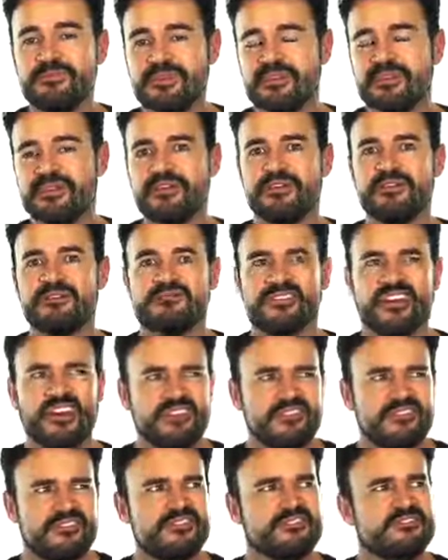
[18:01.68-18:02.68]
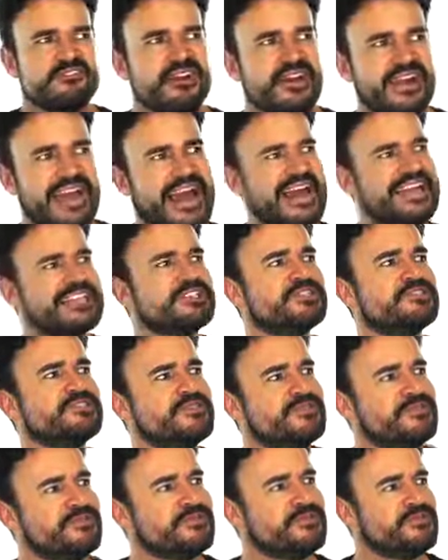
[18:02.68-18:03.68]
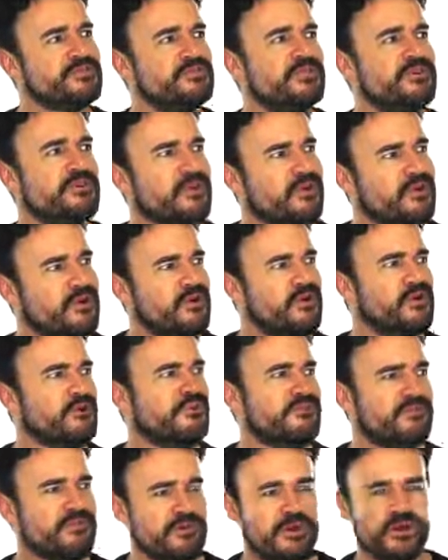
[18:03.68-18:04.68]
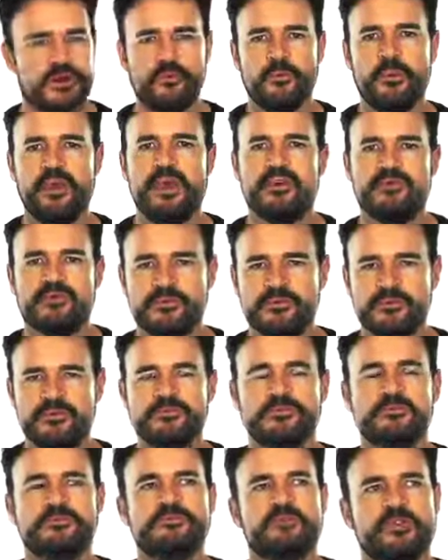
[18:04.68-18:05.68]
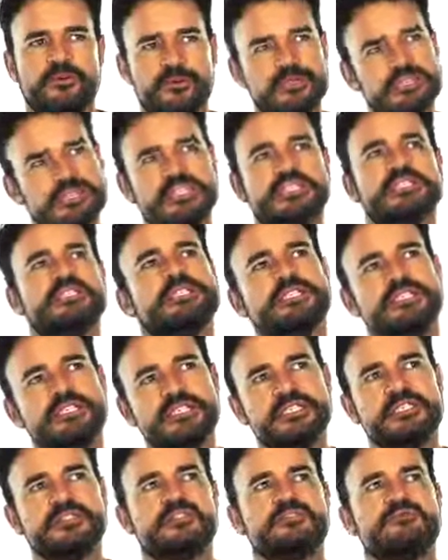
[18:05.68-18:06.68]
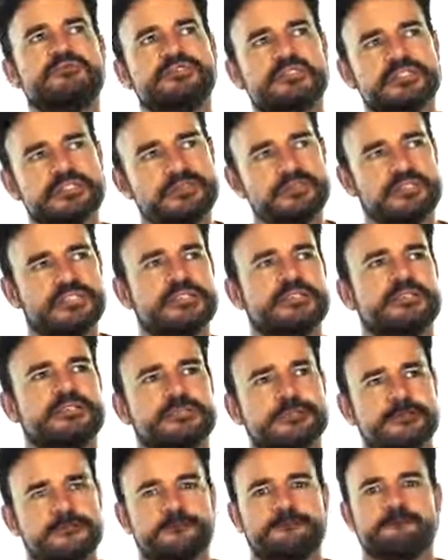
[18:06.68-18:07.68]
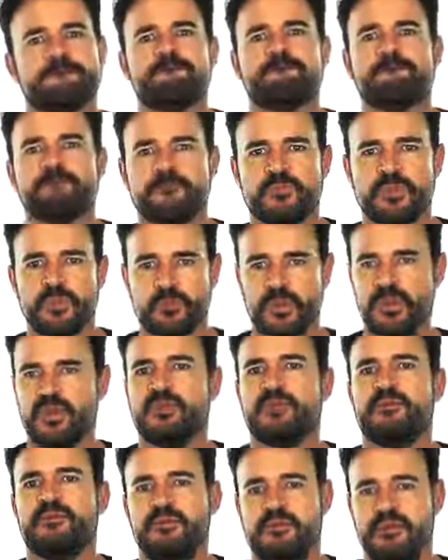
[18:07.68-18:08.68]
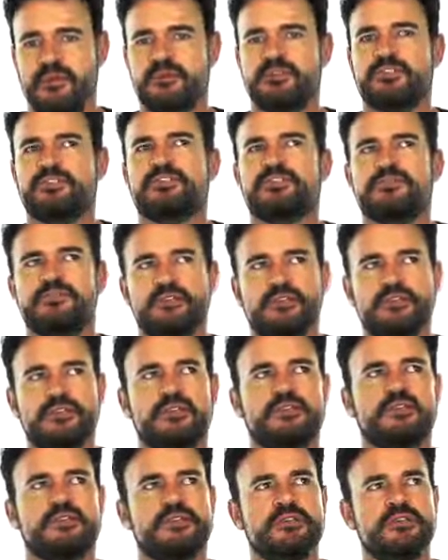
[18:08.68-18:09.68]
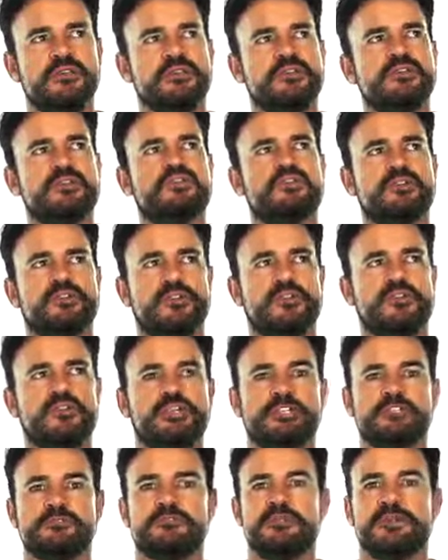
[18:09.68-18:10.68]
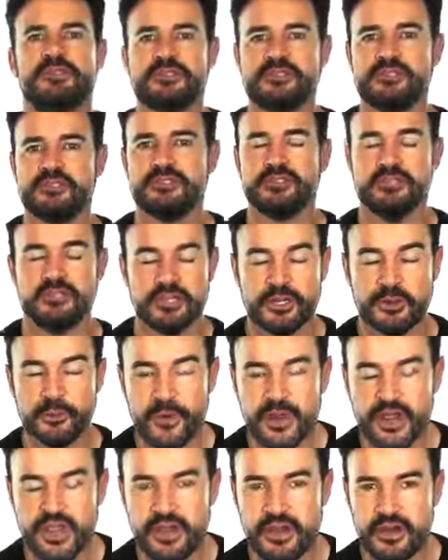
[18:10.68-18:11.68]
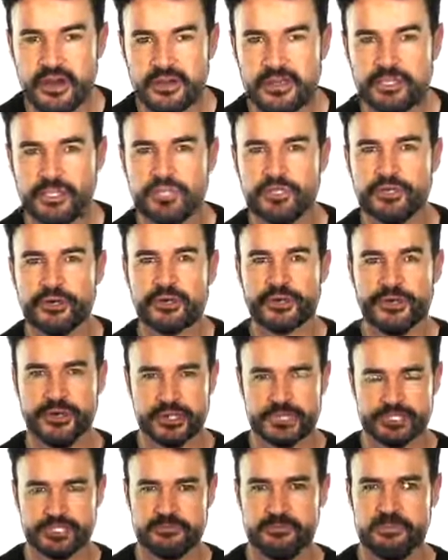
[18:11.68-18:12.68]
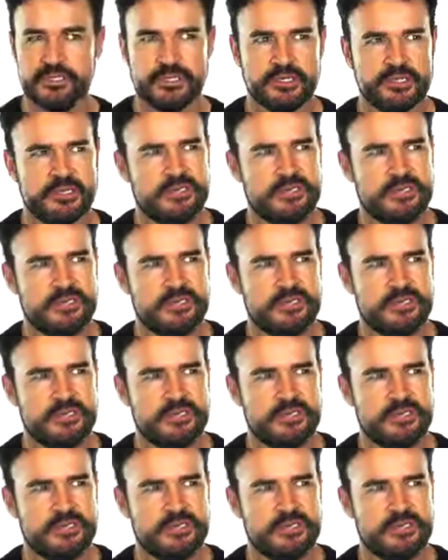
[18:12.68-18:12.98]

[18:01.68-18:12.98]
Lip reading: because, I don't know, I had to go far away from home. I was 18. I wasn't really the journalism, the degree on journalism.